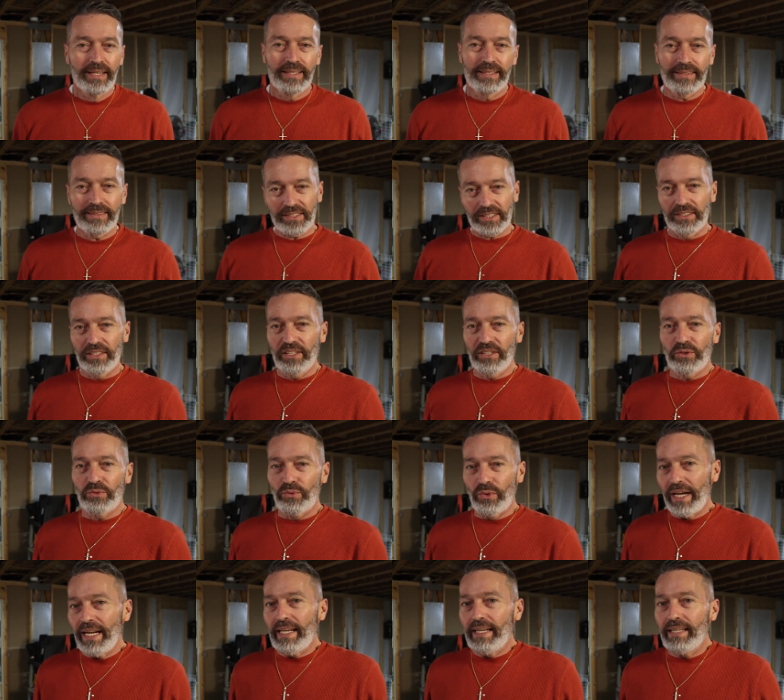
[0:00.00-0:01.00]
Now it's another
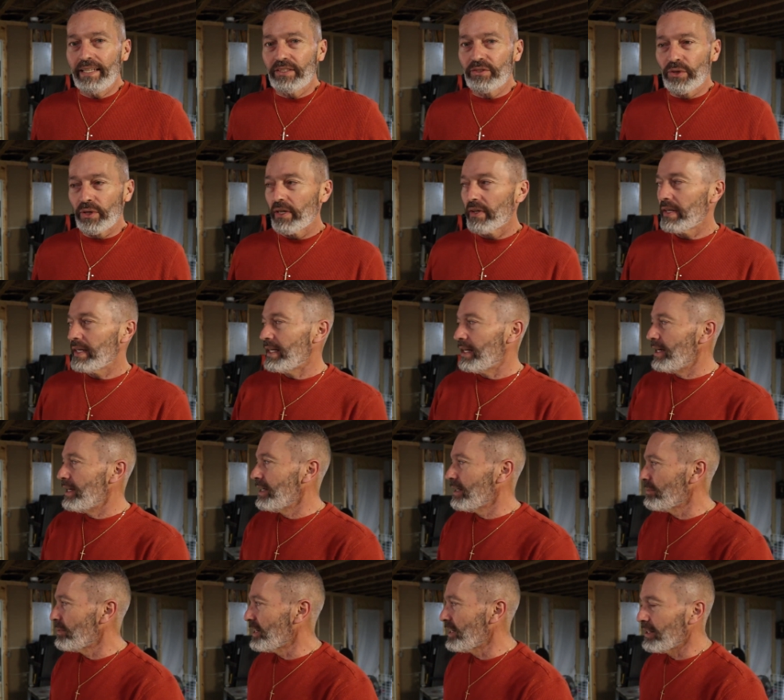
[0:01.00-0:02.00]
rainy, dreary day
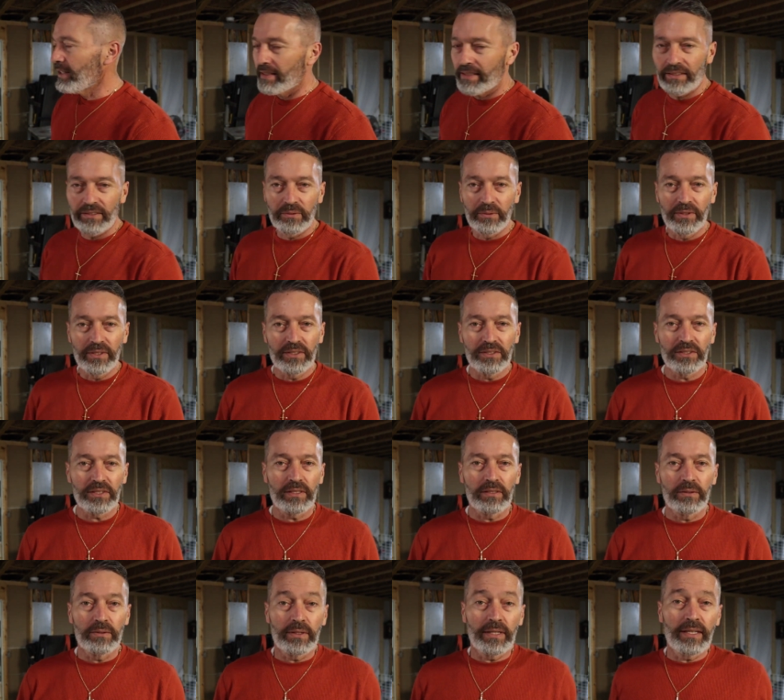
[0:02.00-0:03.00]
in my neck of the woods,
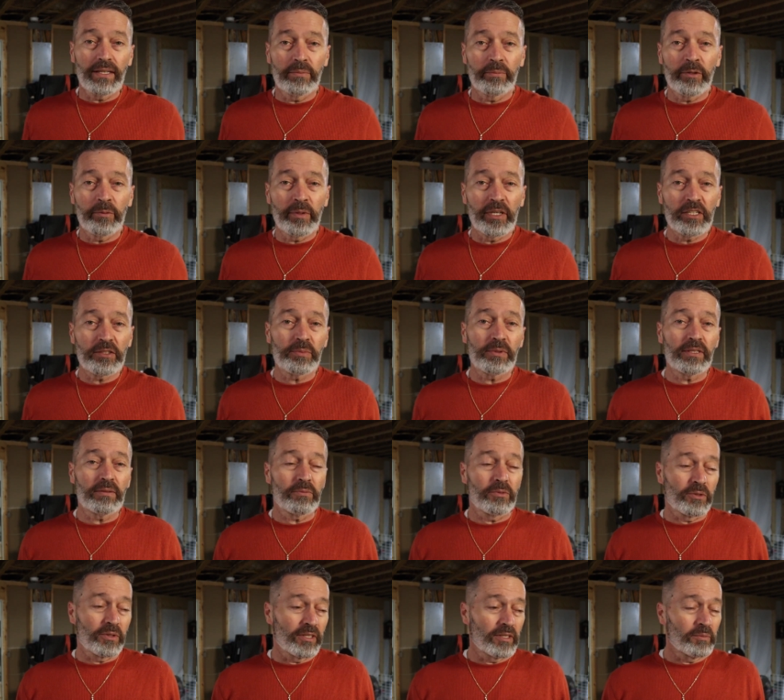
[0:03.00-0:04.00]
so we're down in my basement.
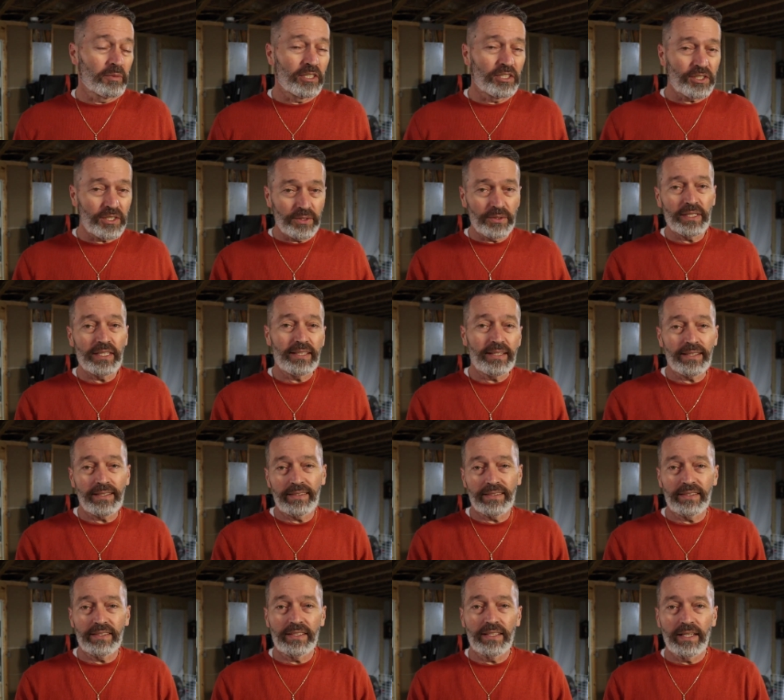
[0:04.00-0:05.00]
We're going to be shooting down
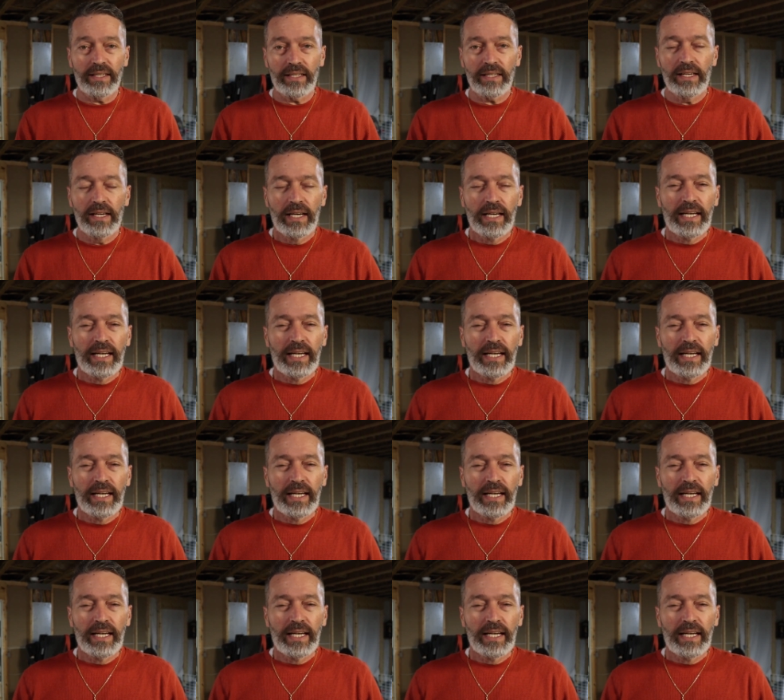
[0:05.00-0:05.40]
here today,